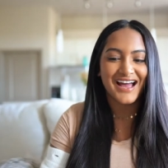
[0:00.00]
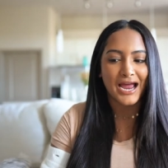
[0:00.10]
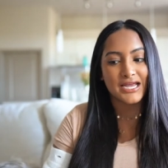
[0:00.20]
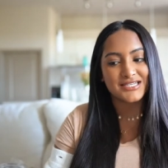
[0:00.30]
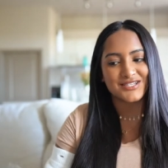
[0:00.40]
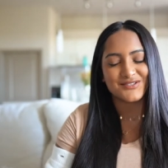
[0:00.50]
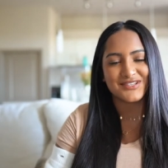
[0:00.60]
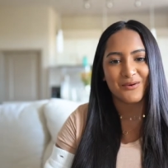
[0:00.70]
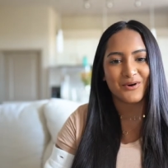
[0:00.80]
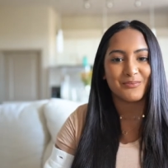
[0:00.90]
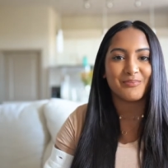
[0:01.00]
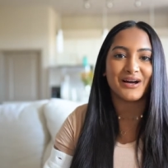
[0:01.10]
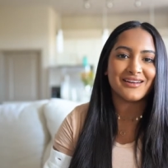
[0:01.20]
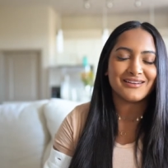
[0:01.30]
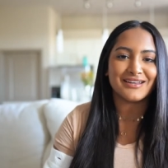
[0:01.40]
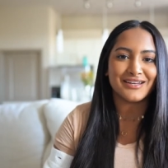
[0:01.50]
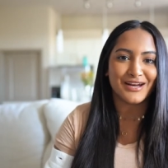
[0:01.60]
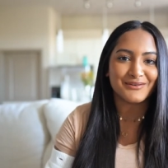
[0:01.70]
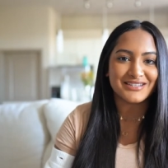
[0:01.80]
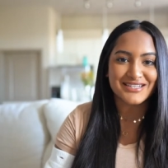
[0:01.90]
I hate to use that word, but you
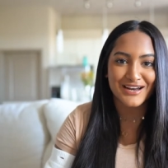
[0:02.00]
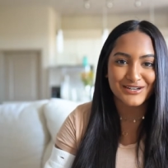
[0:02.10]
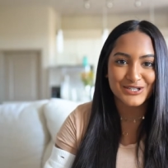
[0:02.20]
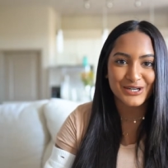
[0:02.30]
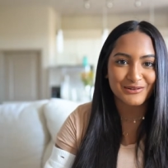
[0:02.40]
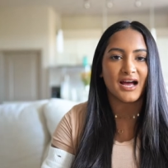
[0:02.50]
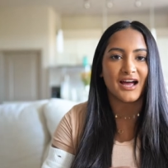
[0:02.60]
know, it's kind of true.